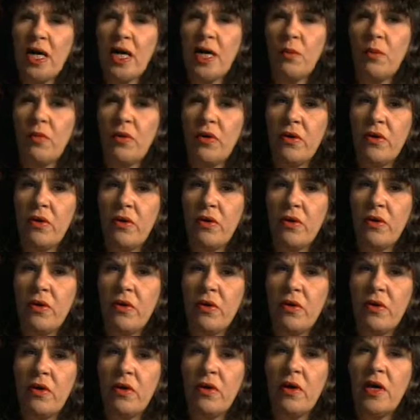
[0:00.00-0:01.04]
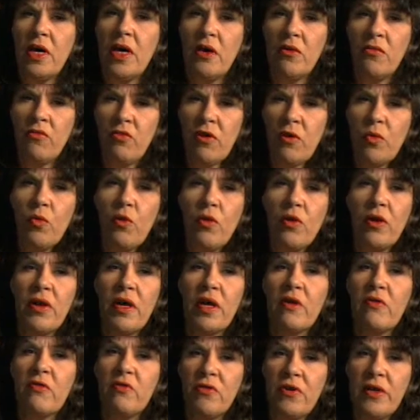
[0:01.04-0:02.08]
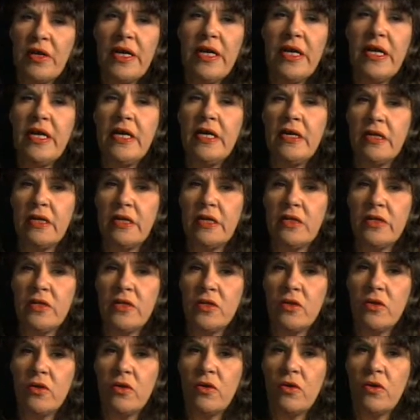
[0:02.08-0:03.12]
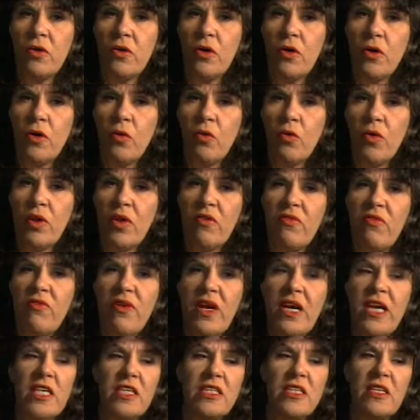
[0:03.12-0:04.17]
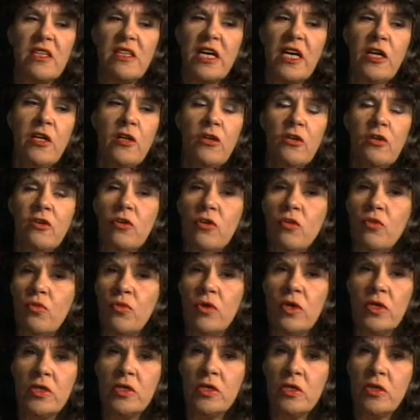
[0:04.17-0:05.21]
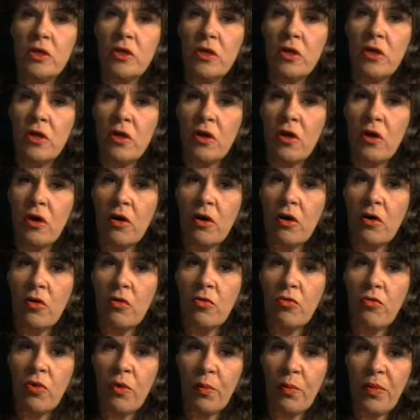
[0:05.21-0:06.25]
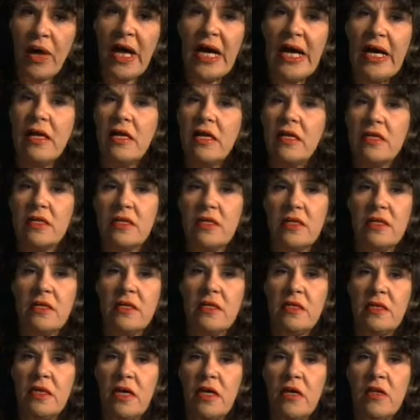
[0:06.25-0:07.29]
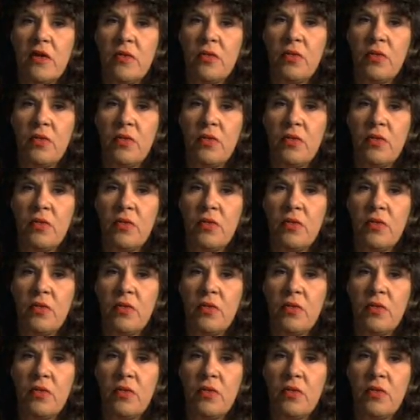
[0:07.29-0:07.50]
up every morning for years with a face that they knew was repellent to other